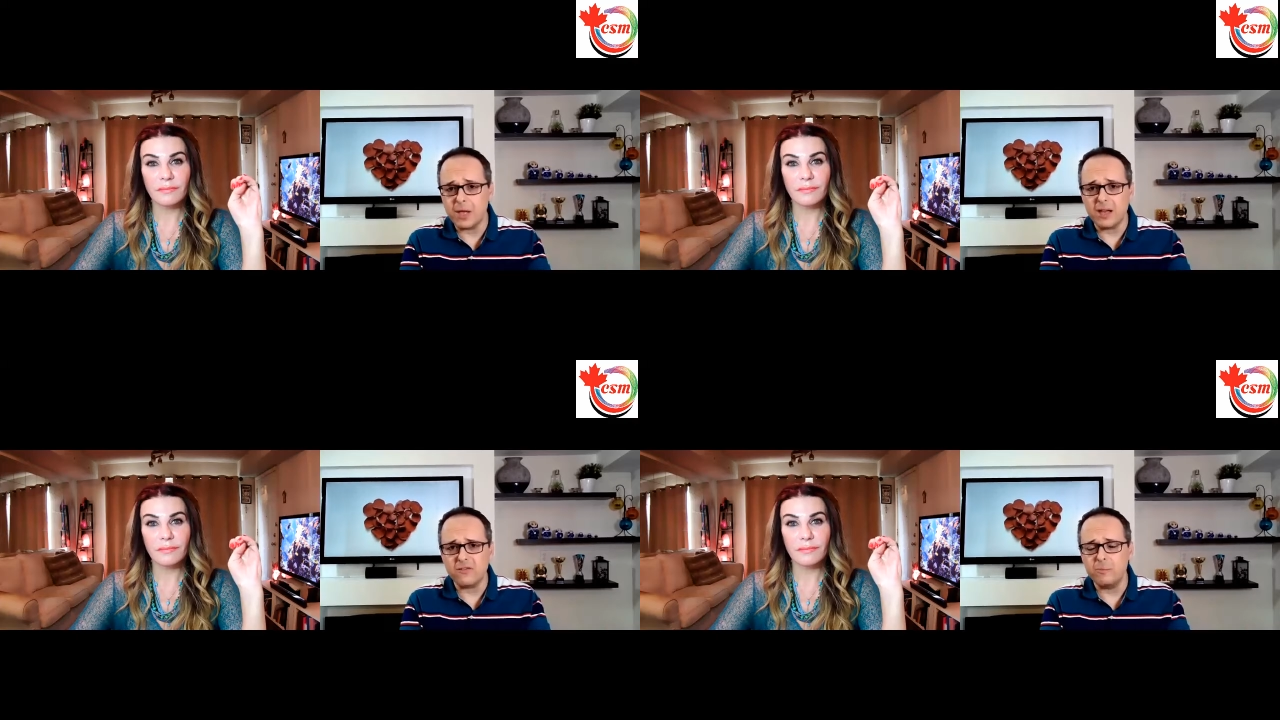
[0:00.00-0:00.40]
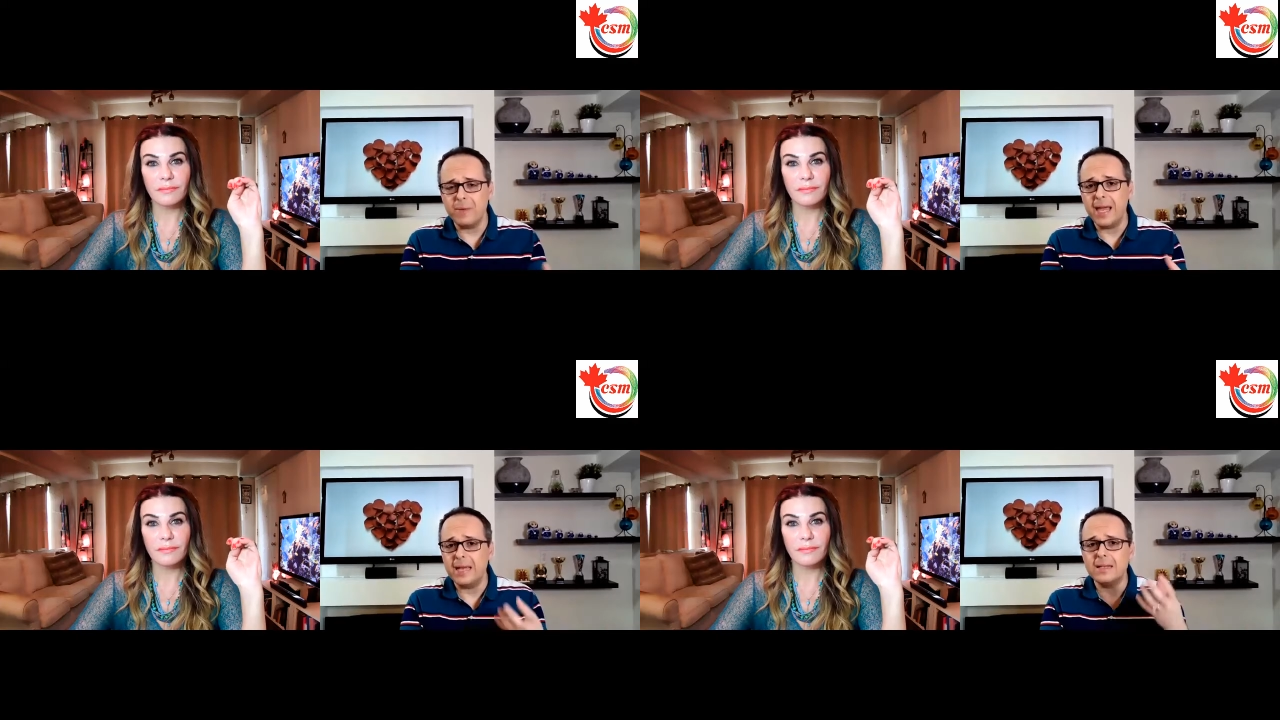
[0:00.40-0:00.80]
Speaker 1: kind of a
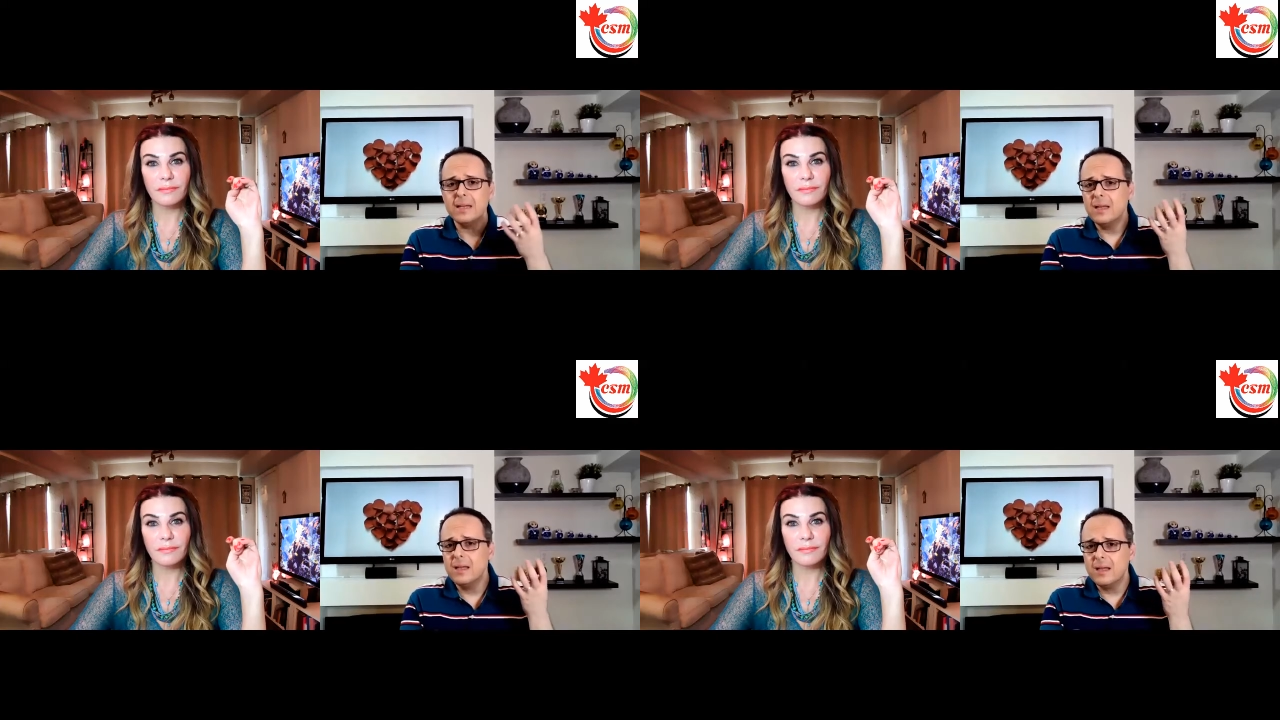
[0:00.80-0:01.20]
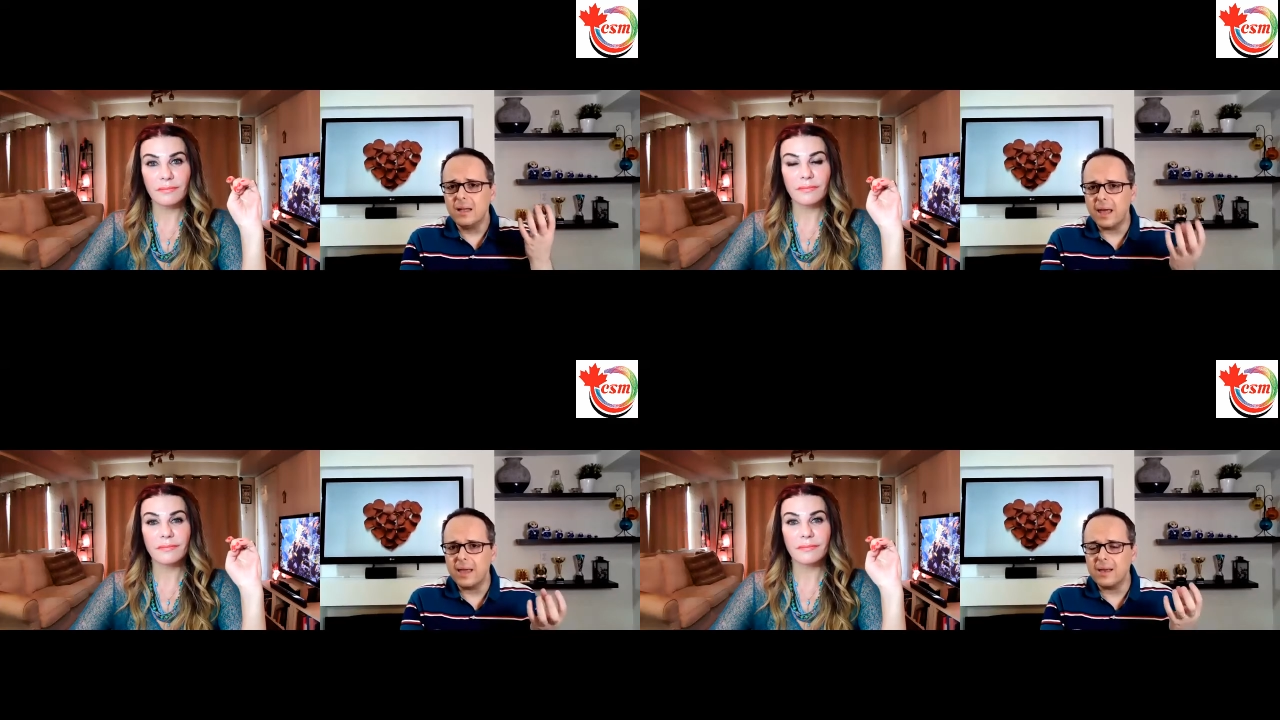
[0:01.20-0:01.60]
bait.
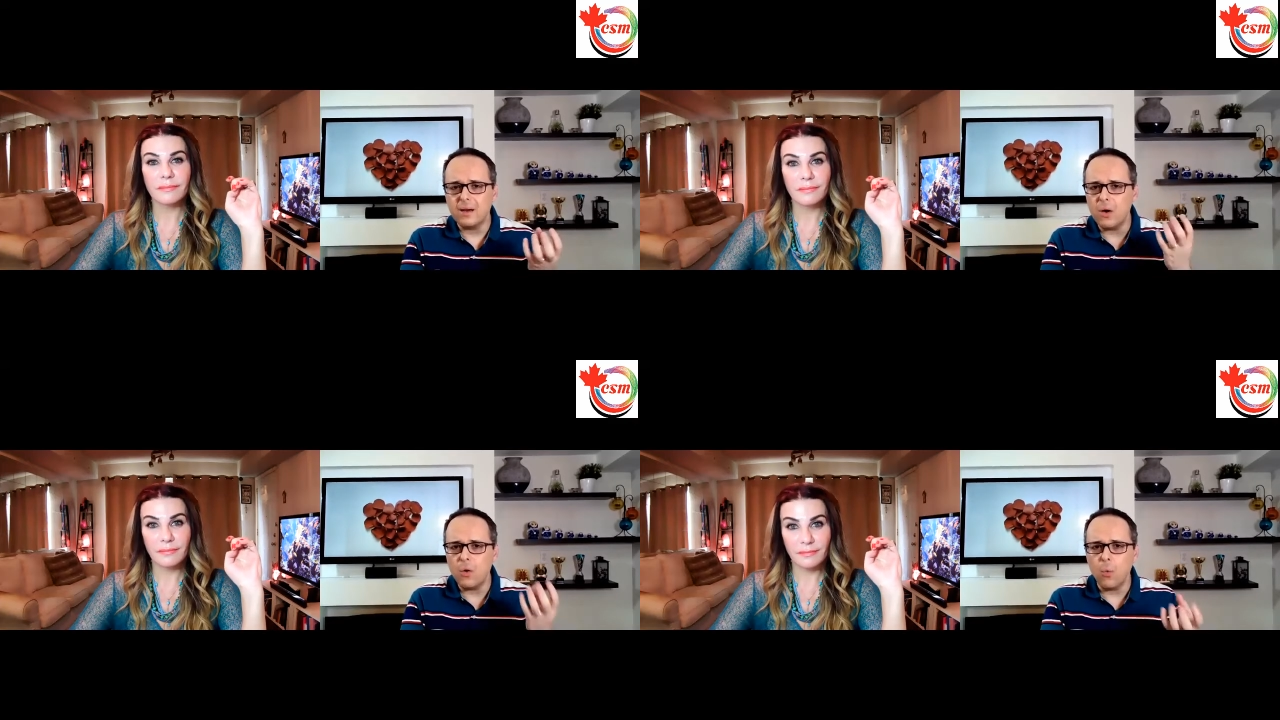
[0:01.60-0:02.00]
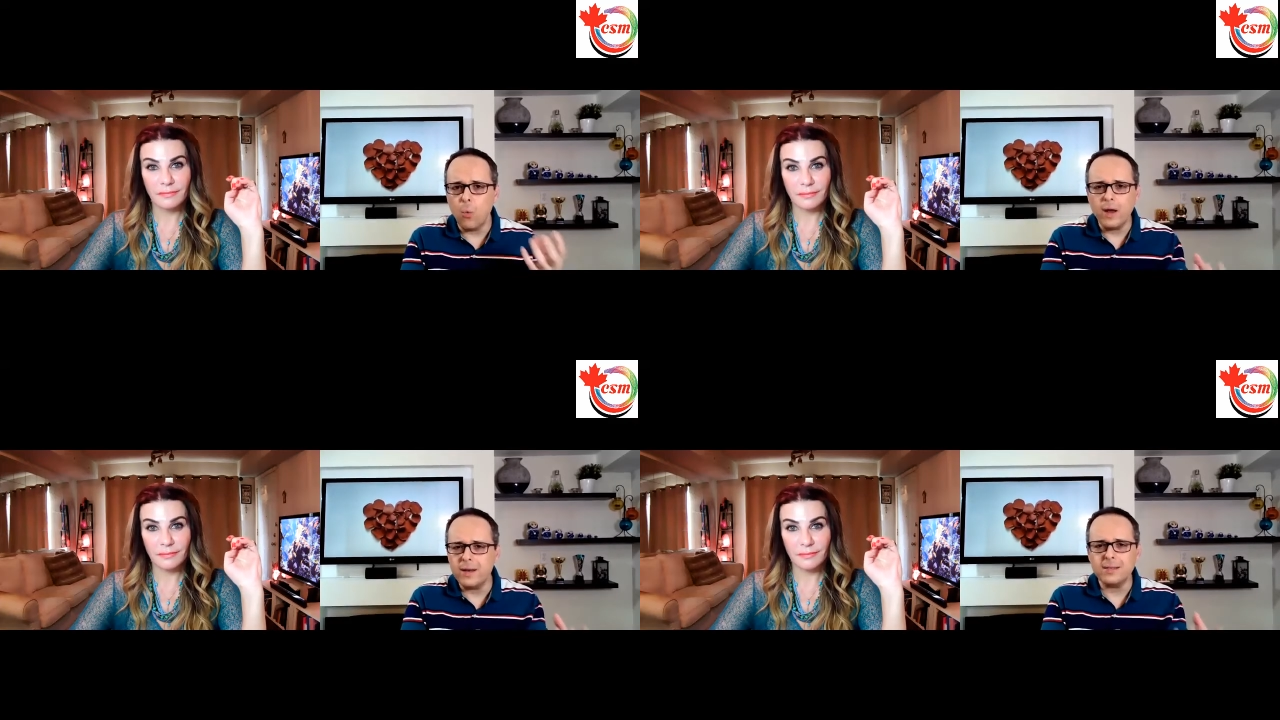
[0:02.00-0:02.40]
Like,
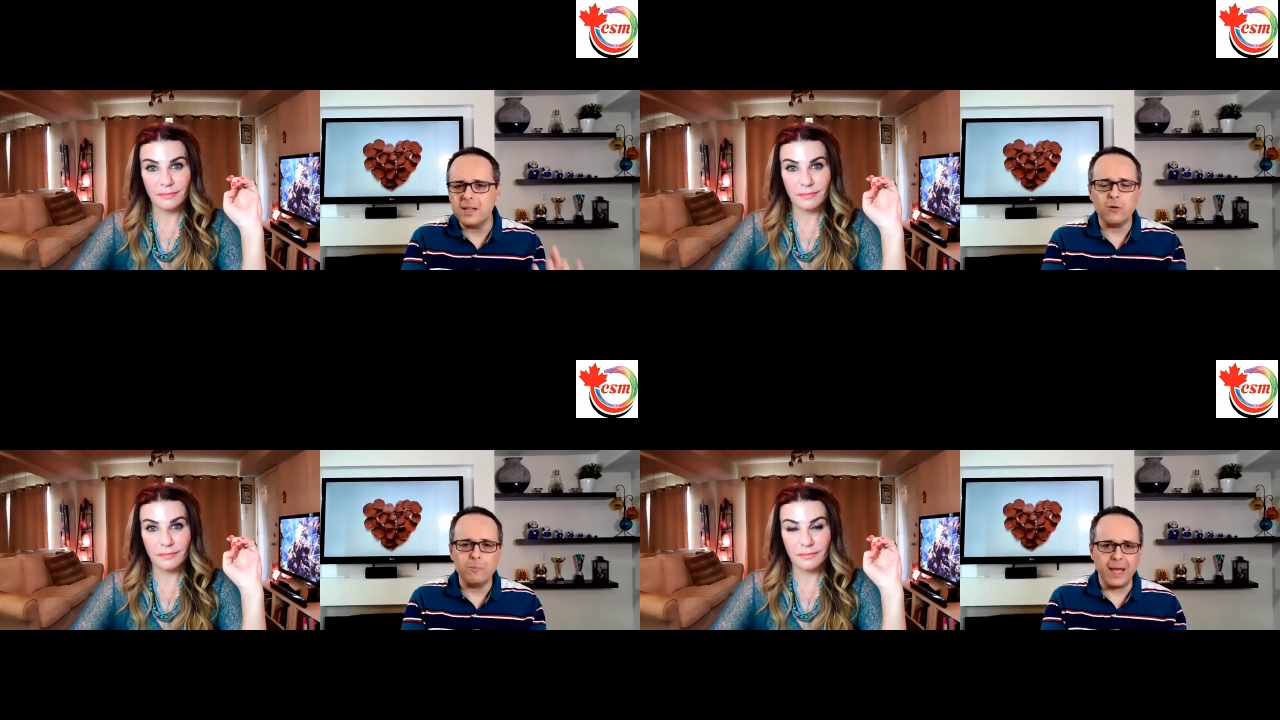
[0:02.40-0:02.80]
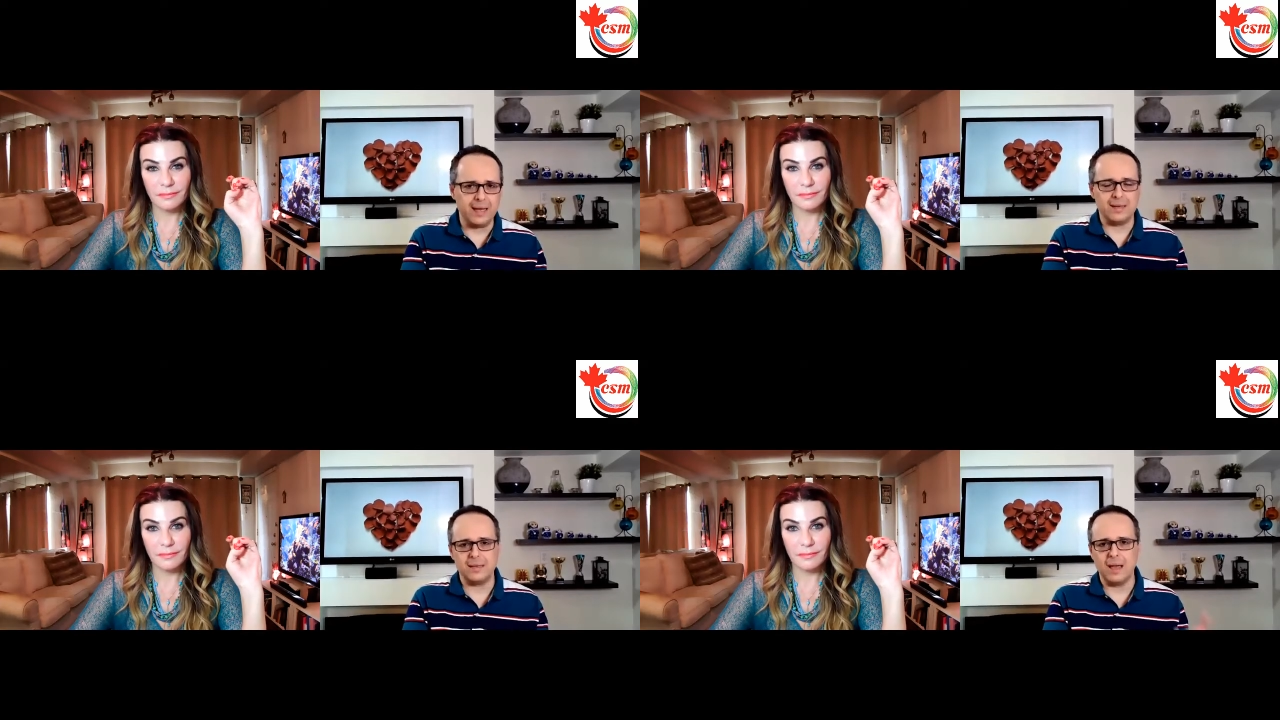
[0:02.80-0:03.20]
what is their
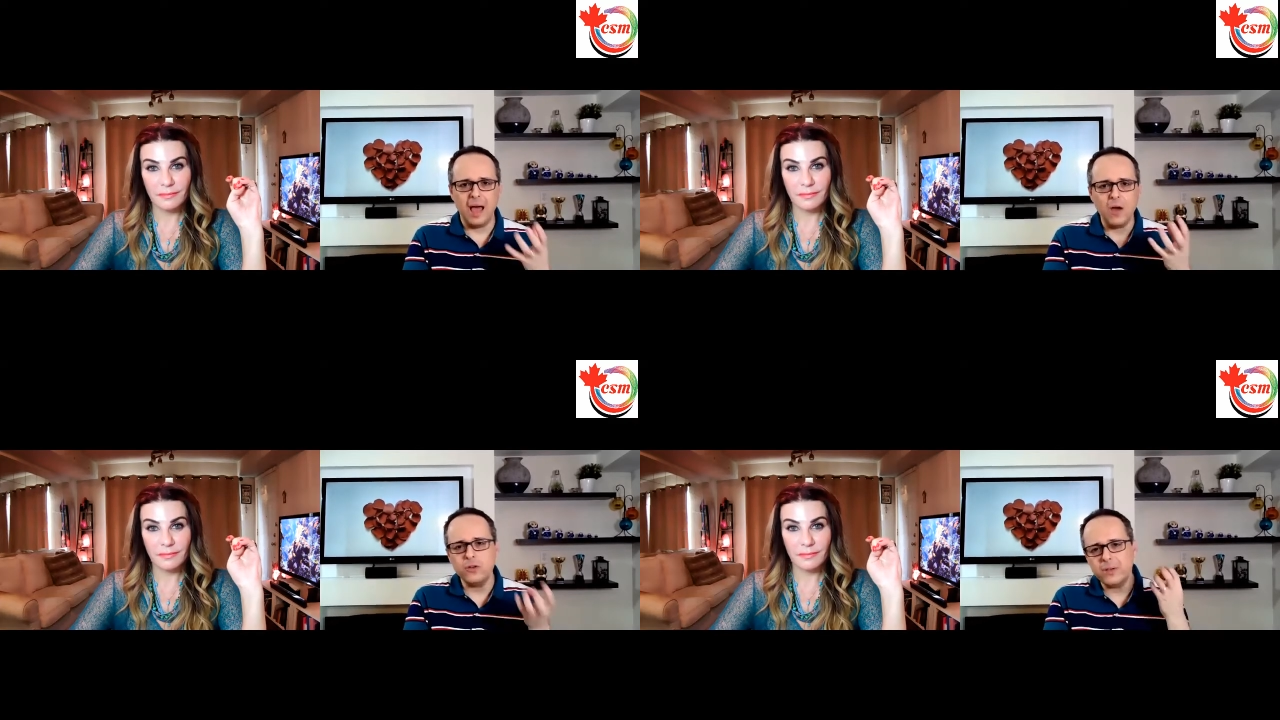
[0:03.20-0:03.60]
bait? How do